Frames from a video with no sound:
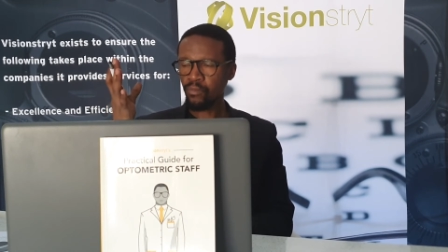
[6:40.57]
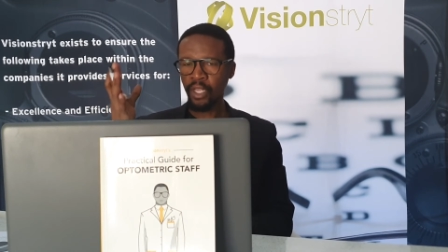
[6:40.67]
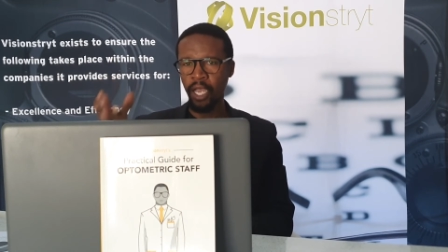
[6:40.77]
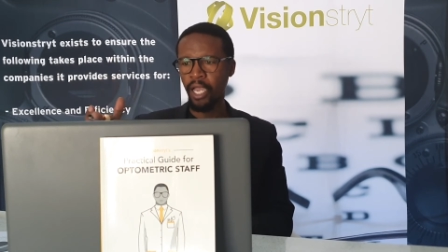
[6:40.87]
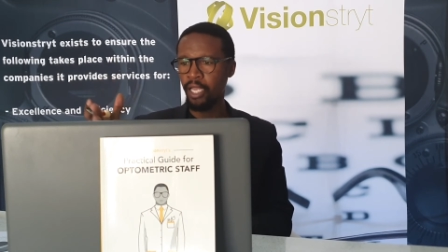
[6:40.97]

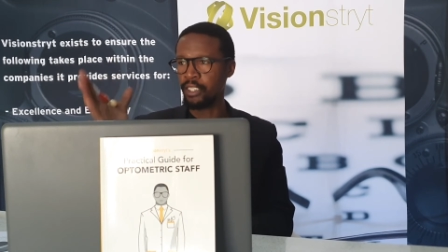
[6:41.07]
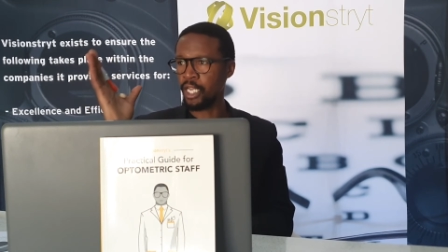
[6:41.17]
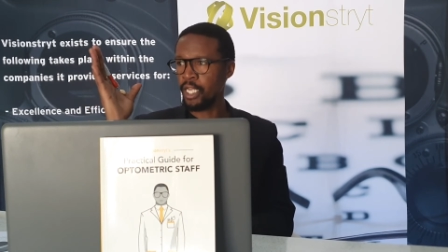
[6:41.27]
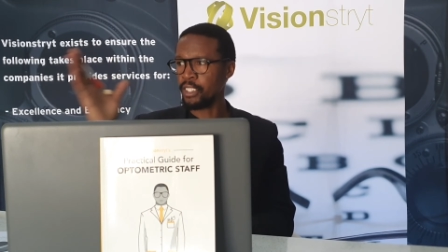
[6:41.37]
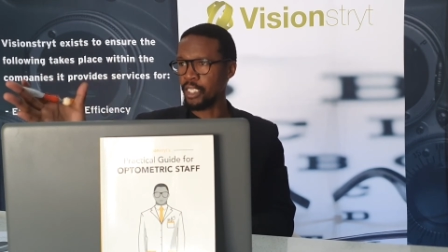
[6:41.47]
and
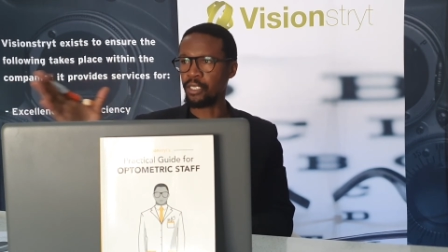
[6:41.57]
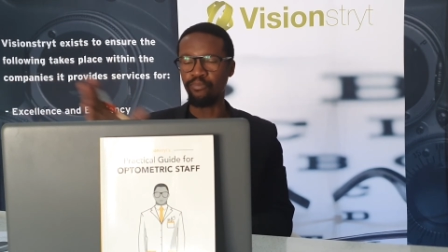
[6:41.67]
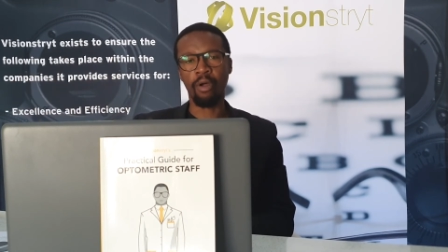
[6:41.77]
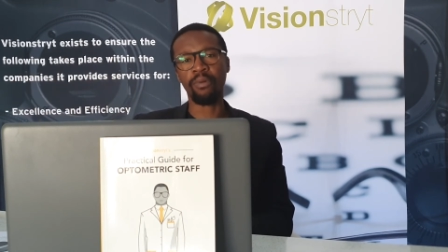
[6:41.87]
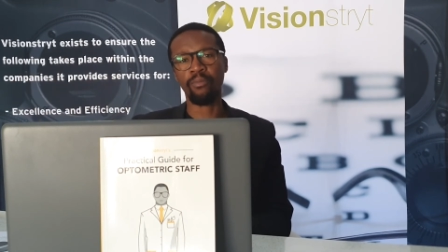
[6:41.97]
there's a
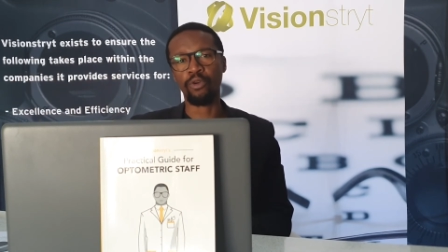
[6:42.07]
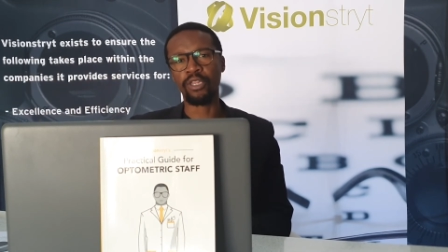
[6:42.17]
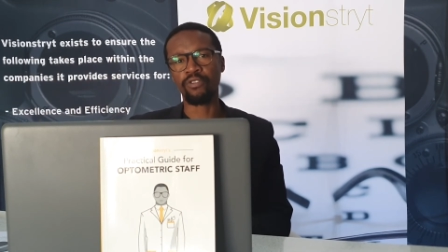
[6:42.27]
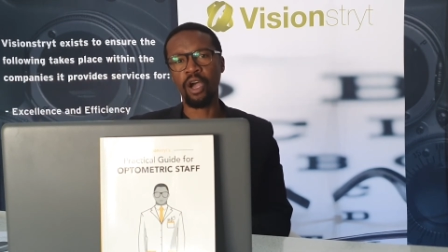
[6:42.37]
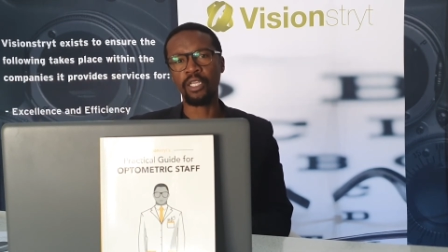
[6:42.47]
problem with
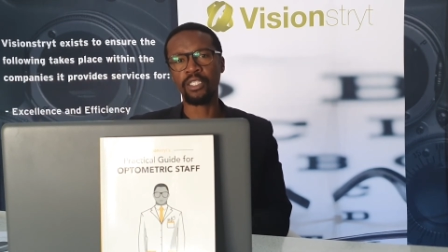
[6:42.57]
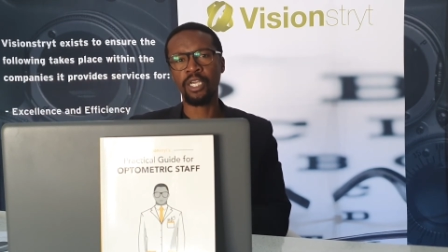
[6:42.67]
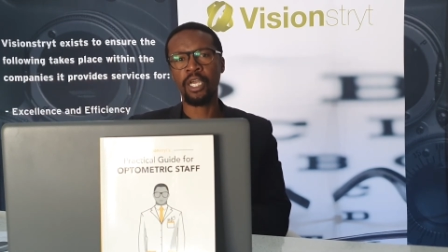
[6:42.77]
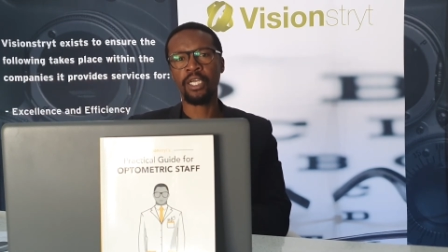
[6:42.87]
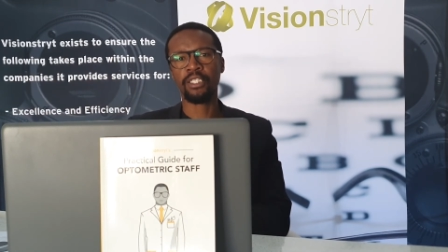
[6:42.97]
regards
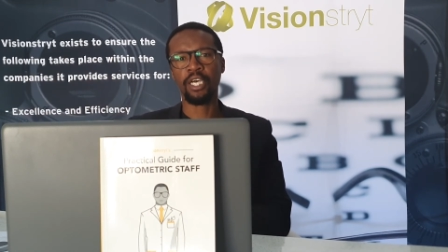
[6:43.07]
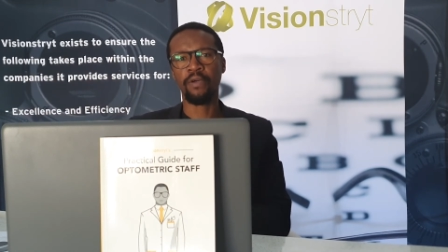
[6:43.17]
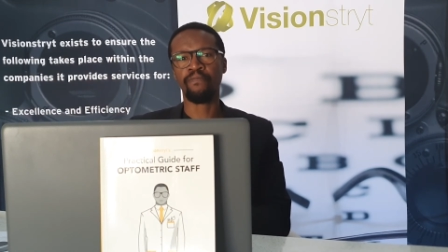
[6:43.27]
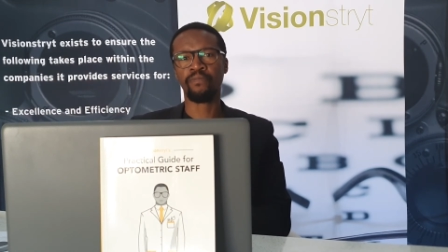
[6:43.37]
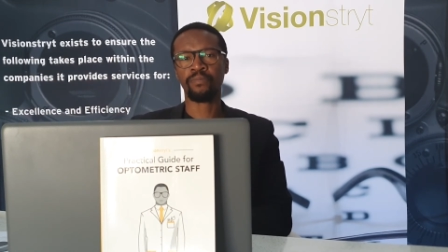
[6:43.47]

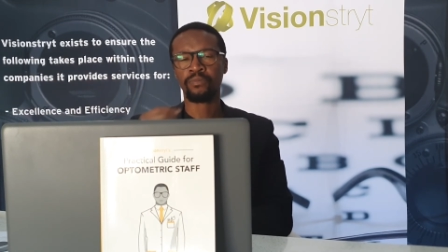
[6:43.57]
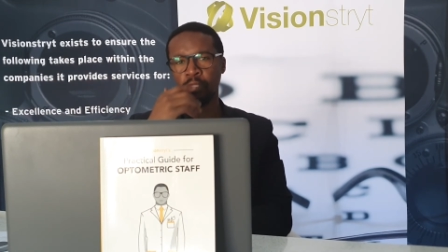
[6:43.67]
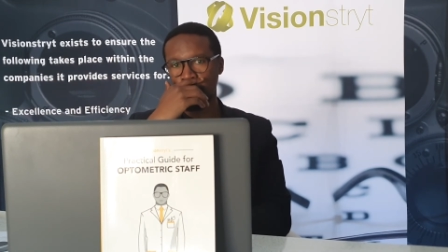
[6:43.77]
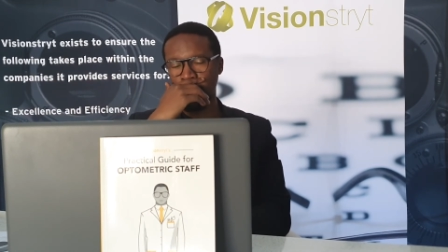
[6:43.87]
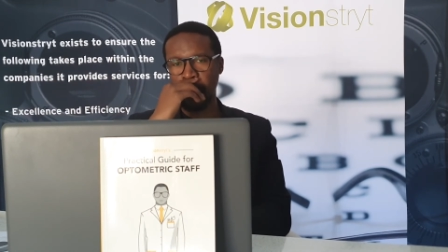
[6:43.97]
the
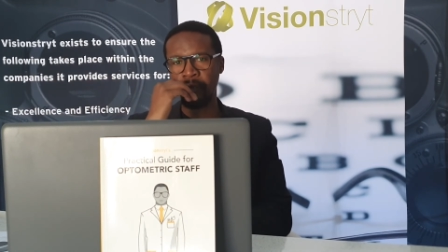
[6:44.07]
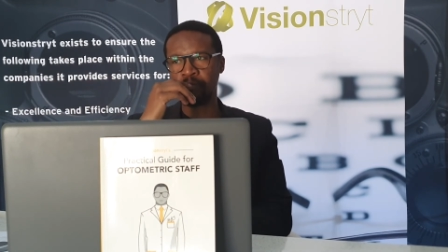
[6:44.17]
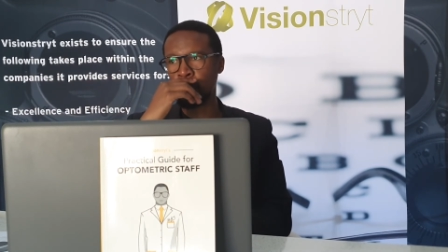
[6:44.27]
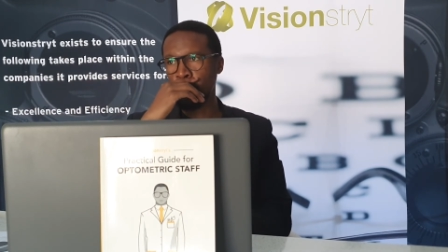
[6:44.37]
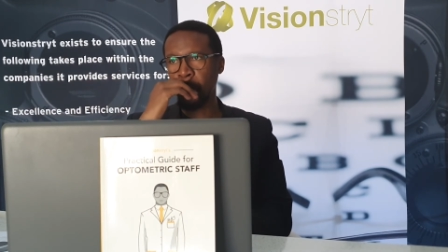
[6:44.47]

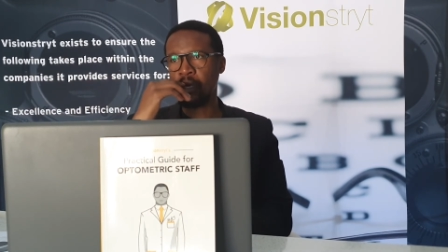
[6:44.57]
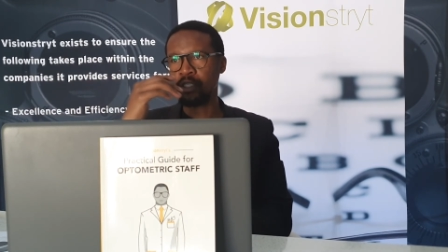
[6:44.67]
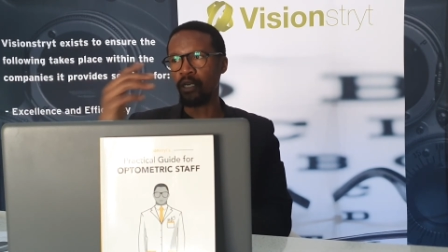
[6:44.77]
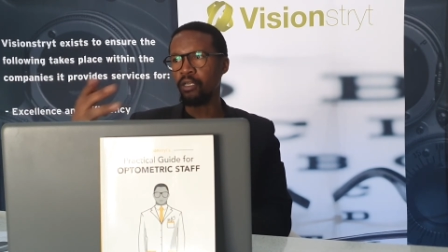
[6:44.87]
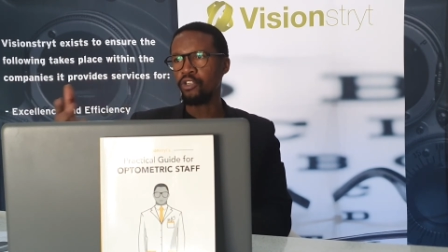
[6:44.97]
the
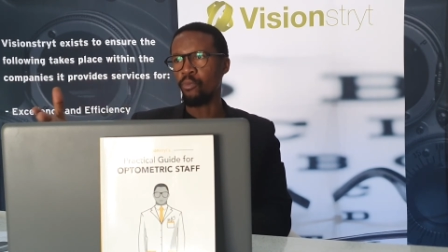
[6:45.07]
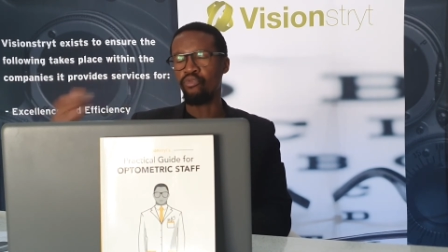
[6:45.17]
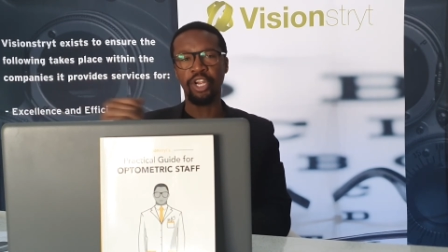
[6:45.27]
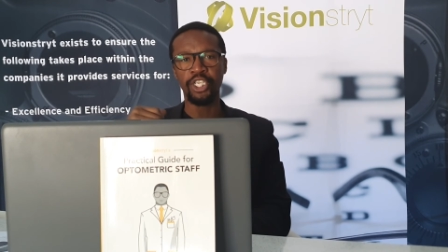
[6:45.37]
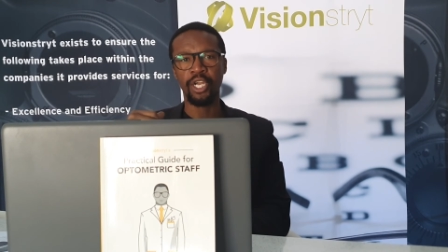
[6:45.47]
the, your
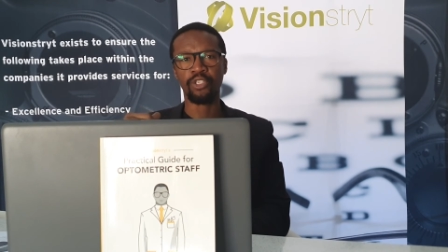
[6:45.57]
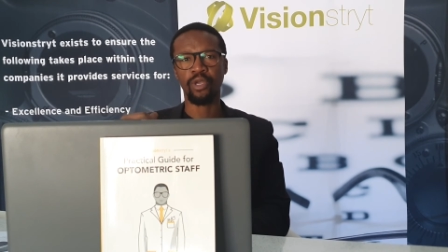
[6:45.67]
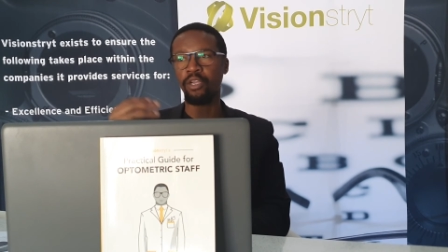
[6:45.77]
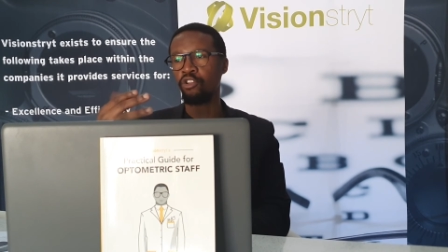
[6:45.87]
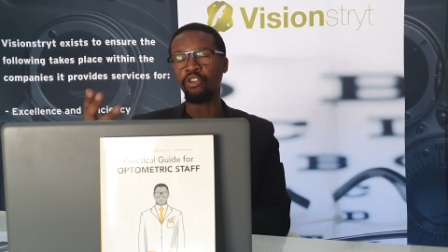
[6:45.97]
pressure,
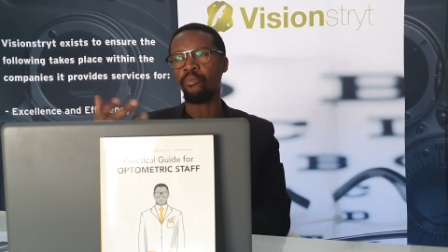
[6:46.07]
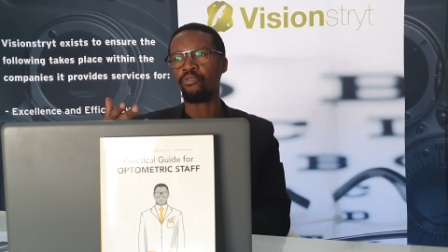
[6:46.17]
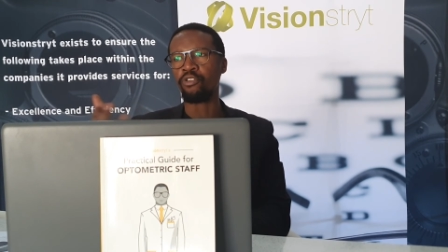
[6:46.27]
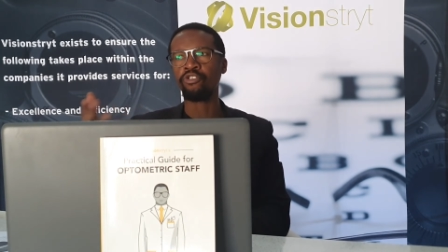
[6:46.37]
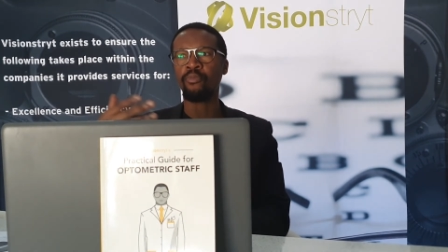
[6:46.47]
uh, not,
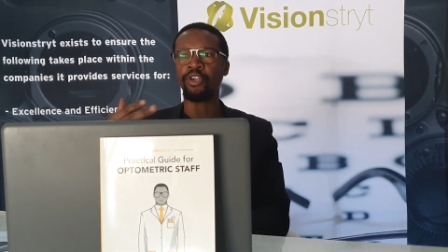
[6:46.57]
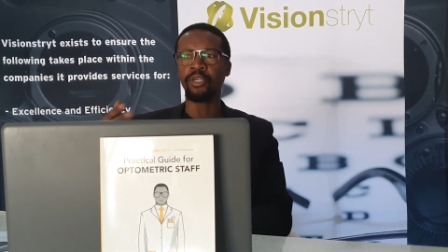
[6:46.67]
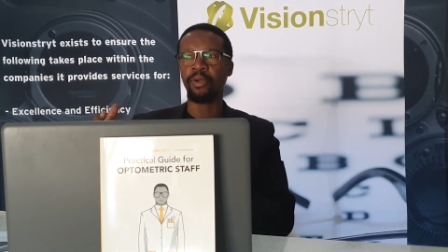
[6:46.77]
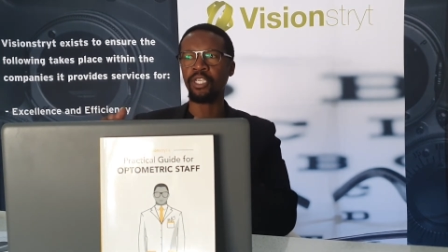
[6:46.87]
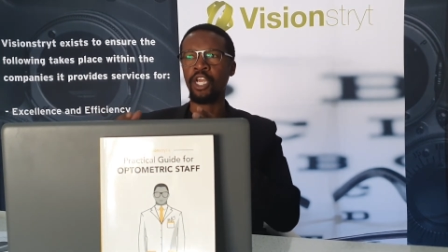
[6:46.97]
your, not your pressure,
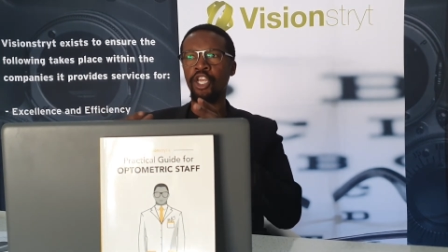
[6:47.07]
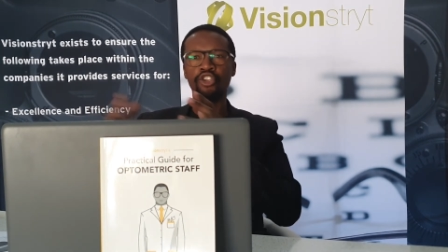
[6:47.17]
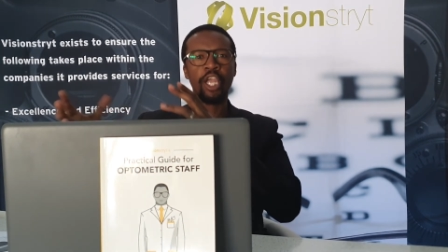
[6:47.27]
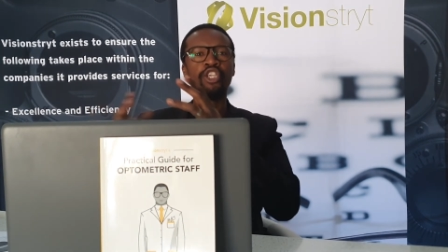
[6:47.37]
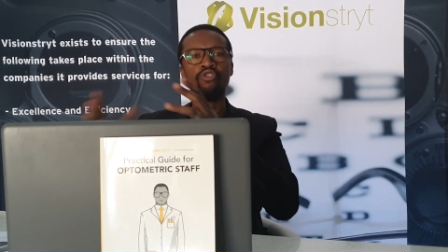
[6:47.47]
but
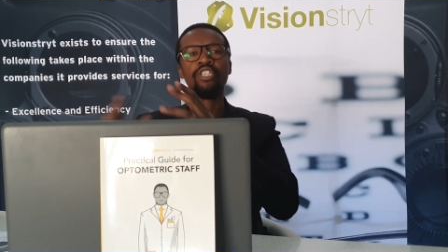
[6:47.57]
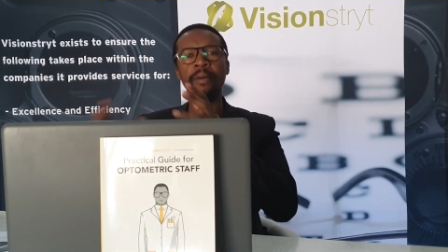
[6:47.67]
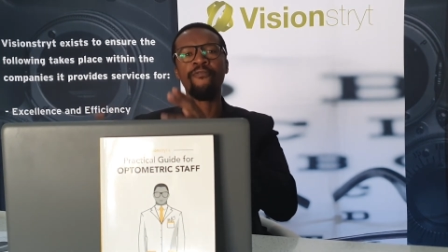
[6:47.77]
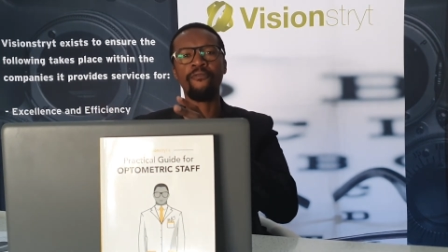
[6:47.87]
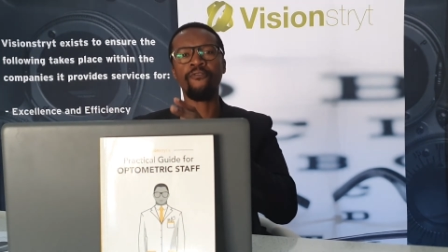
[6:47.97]
you can do
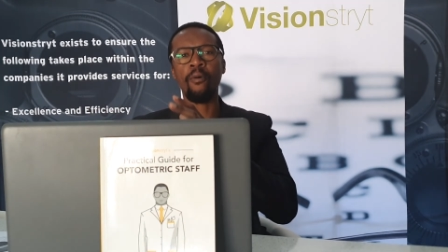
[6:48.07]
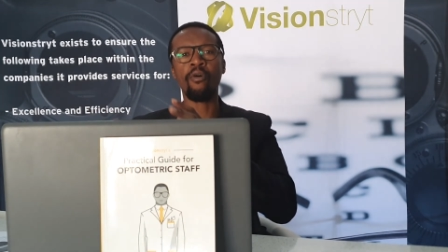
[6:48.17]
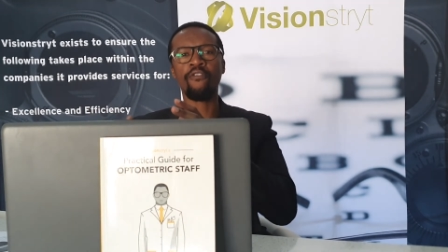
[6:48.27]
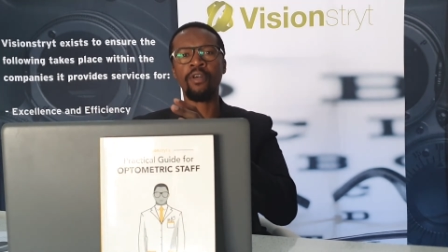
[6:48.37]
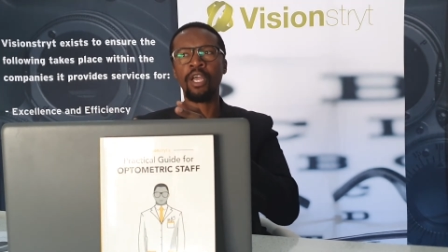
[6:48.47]
some form
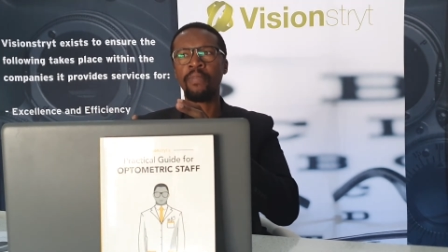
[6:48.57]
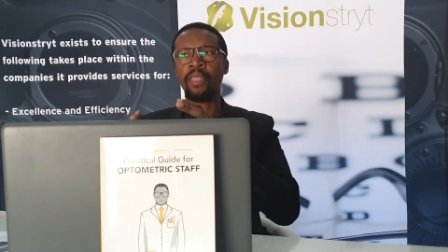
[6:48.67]
of